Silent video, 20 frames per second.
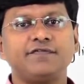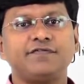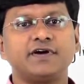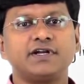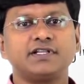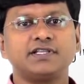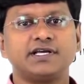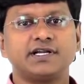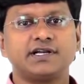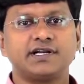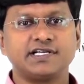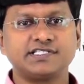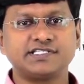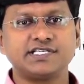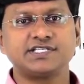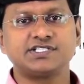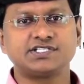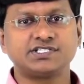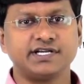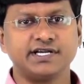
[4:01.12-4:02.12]
for the
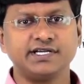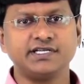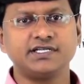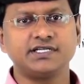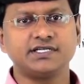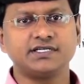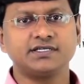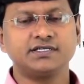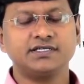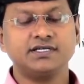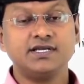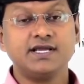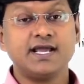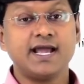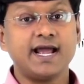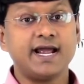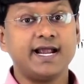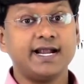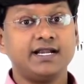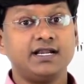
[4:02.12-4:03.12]
resistant
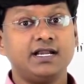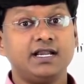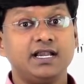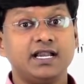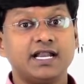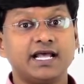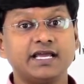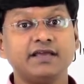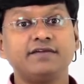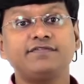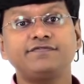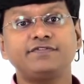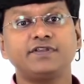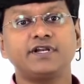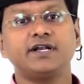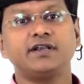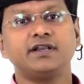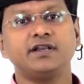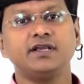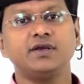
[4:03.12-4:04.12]
and life
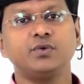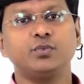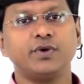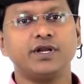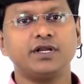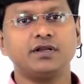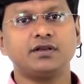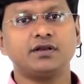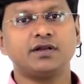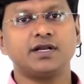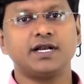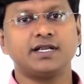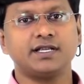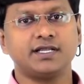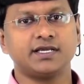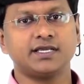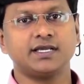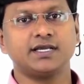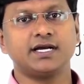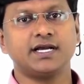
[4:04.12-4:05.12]
threatening ventricular
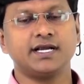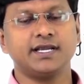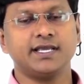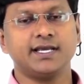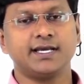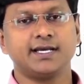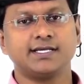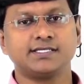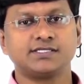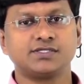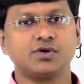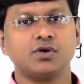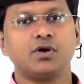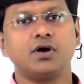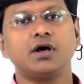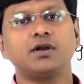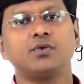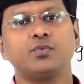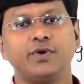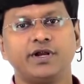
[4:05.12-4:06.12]
tachycardias
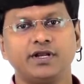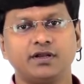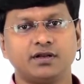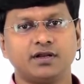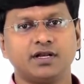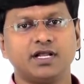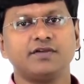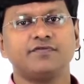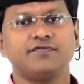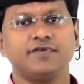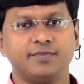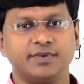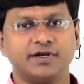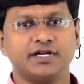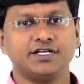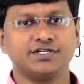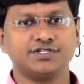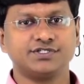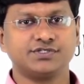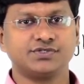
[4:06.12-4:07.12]
or ventricular
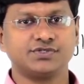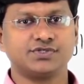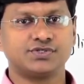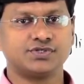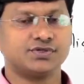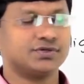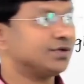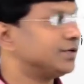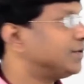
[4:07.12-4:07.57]
fibrillations.